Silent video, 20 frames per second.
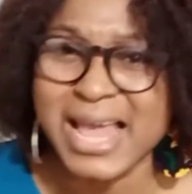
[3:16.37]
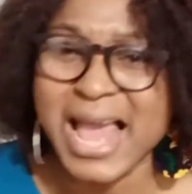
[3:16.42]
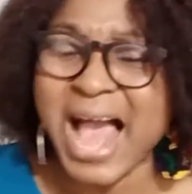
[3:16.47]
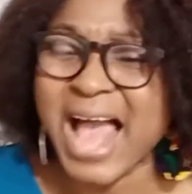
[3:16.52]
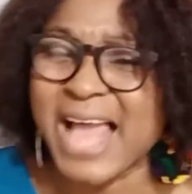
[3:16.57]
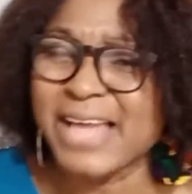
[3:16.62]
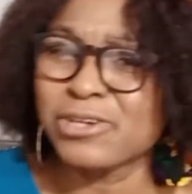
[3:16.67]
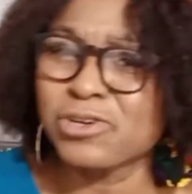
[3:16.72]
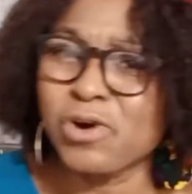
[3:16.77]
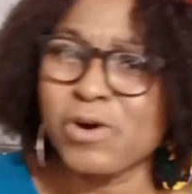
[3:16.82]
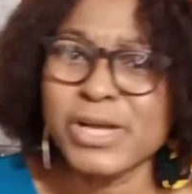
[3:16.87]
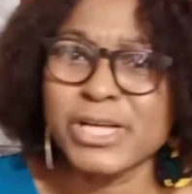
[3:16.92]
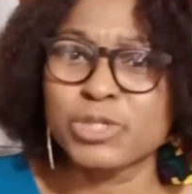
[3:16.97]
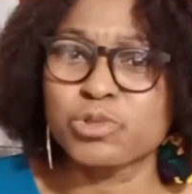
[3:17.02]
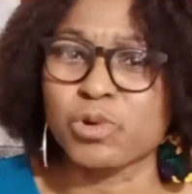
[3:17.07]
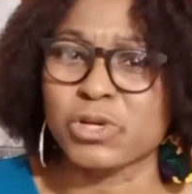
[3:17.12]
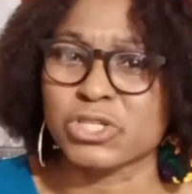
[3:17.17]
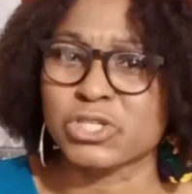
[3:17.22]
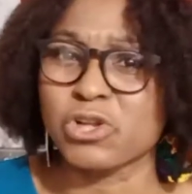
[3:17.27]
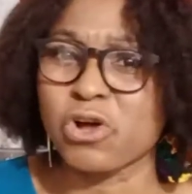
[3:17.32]
I know it
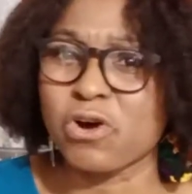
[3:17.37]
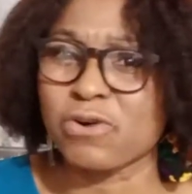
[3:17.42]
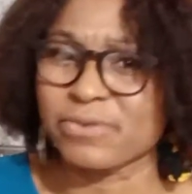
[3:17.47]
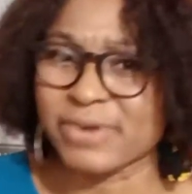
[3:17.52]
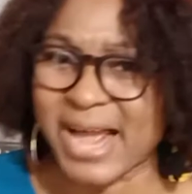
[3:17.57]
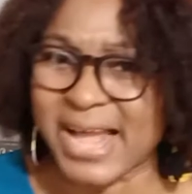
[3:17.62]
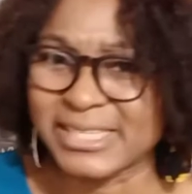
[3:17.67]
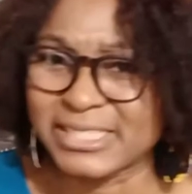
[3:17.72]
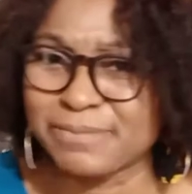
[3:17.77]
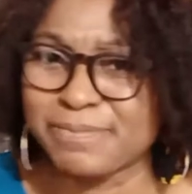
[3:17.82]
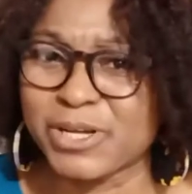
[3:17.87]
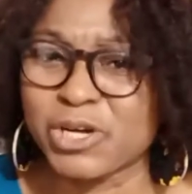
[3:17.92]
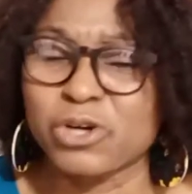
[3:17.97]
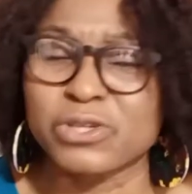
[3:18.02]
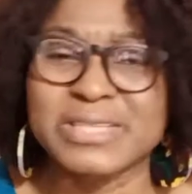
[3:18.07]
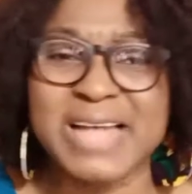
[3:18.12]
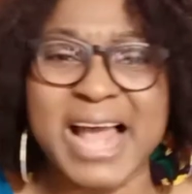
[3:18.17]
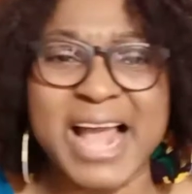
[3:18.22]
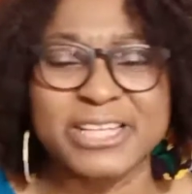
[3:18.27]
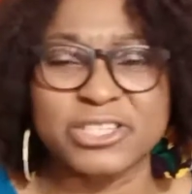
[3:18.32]
was not right,
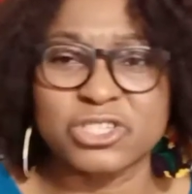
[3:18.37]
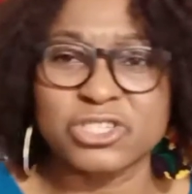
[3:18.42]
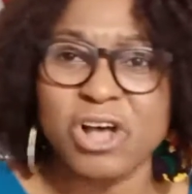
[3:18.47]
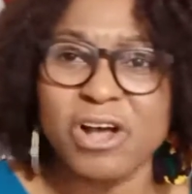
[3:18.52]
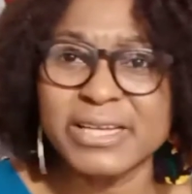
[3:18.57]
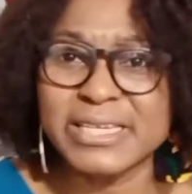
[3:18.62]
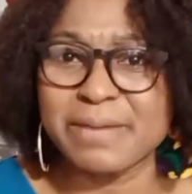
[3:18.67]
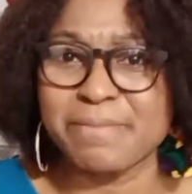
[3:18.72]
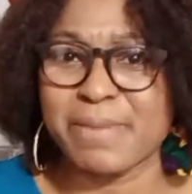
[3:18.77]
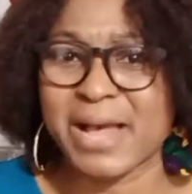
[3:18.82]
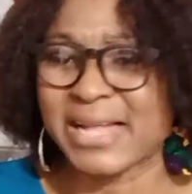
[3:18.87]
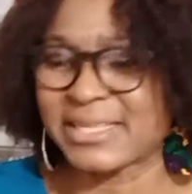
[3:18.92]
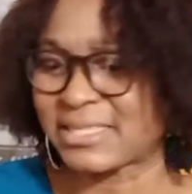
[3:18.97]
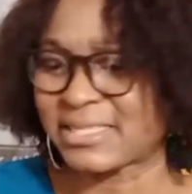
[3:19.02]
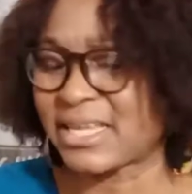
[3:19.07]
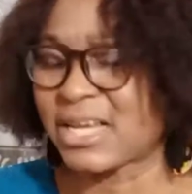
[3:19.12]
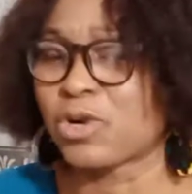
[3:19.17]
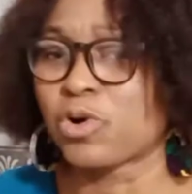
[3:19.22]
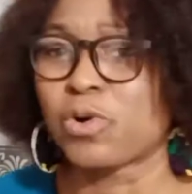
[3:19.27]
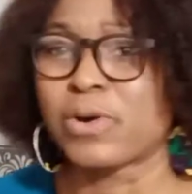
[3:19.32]
because I saw the man
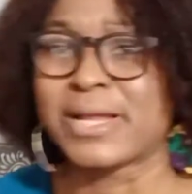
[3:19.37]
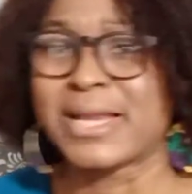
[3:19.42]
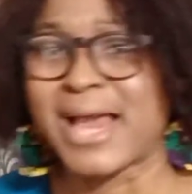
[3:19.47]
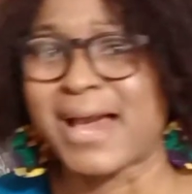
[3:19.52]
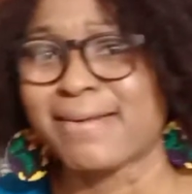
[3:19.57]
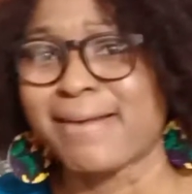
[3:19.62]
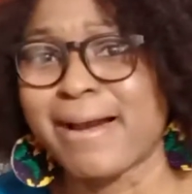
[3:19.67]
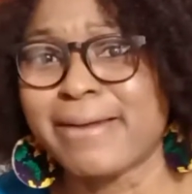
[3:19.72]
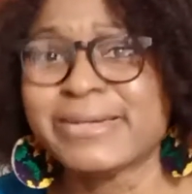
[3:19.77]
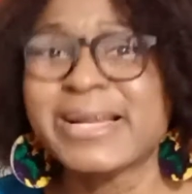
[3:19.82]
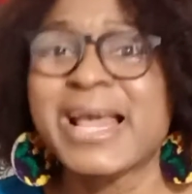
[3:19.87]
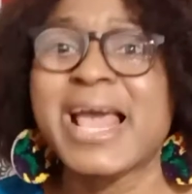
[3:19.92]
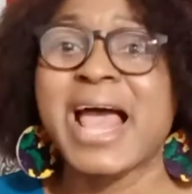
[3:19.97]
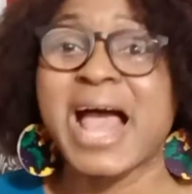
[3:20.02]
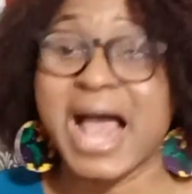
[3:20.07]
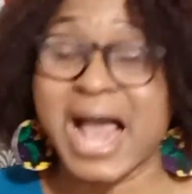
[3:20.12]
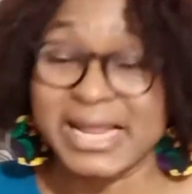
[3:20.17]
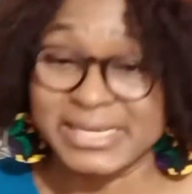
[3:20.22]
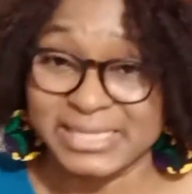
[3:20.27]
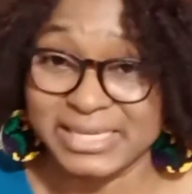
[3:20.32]
still going around
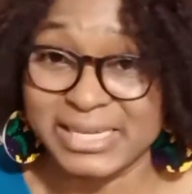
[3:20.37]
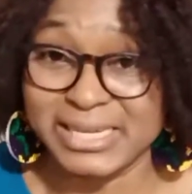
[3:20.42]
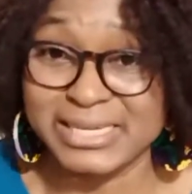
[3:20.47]
and